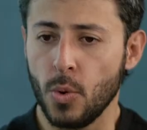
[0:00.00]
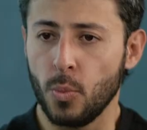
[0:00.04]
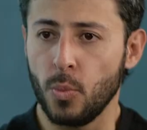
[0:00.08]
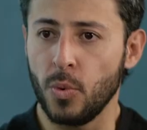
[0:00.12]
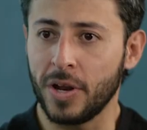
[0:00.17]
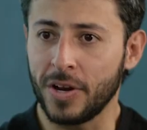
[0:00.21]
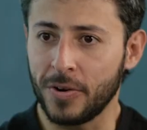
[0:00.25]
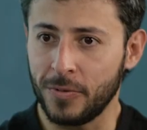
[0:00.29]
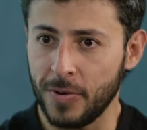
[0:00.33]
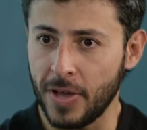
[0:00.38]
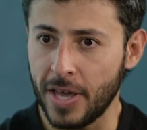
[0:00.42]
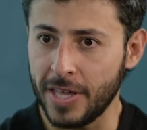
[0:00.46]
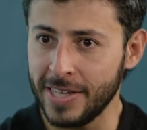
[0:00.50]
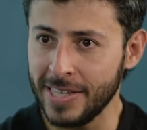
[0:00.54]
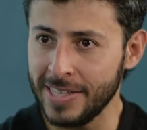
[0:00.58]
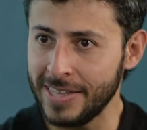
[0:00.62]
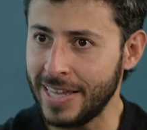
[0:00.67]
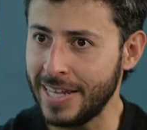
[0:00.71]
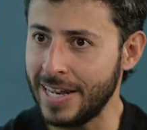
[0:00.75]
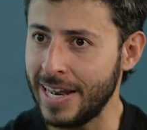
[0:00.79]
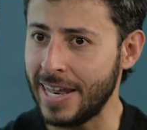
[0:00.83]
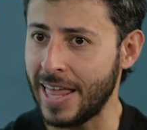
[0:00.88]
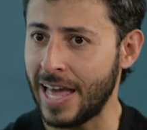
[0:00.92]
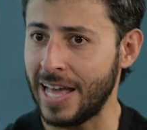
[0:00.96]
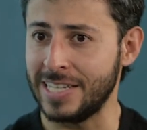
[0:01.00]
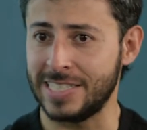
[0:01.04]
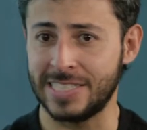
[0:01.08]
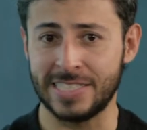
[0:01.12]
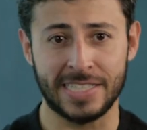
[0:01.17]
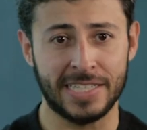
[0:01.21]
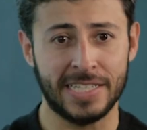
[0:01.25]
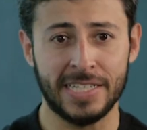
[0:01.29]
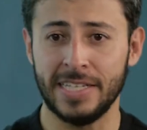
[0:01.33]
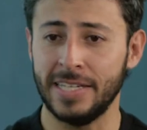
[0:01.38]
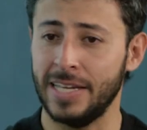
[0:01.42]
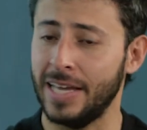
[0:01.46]
we create in the
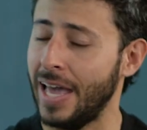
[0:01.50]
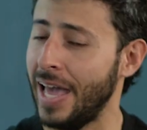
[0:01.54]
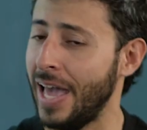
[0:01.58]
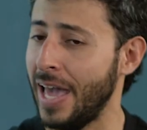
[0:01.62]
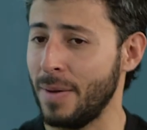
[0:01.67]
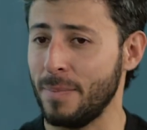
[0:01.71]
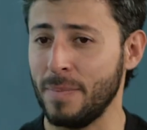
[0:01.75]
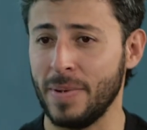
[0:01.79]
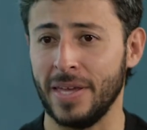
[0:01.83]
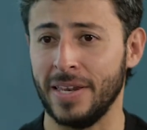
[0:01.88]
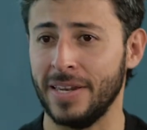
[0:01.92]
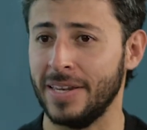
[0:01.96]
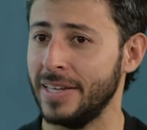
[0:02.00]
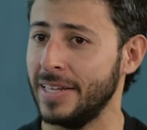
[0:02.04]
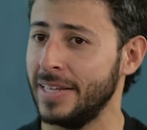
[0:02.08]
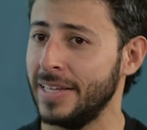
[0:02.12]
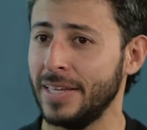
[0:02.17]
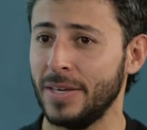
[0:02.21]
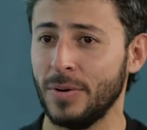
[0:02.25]
last. I mean,